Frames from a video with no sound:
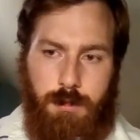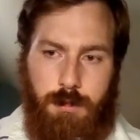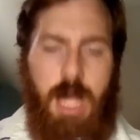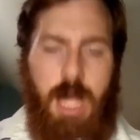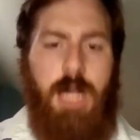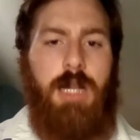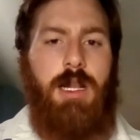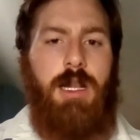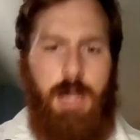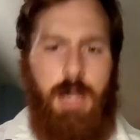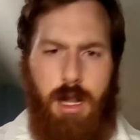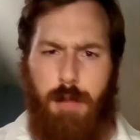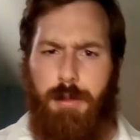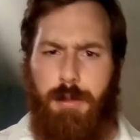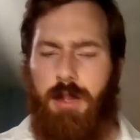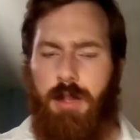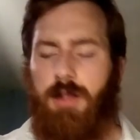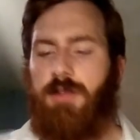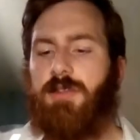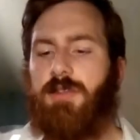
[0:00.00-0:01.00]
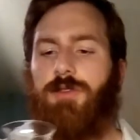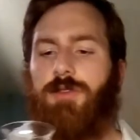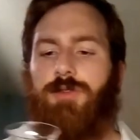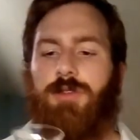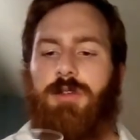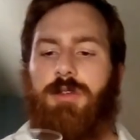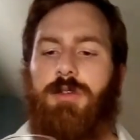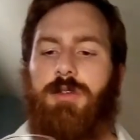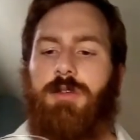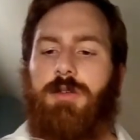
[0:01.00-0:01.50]
a little bit of the
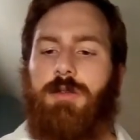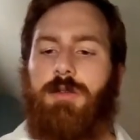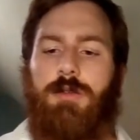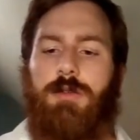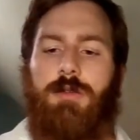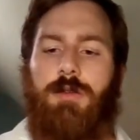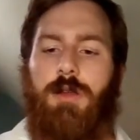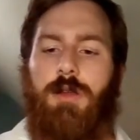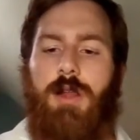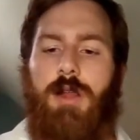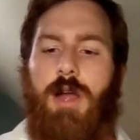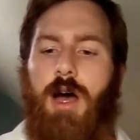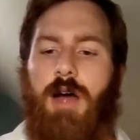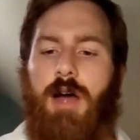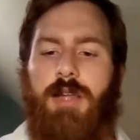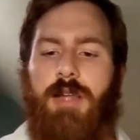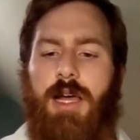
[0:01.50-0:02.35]
citrus, not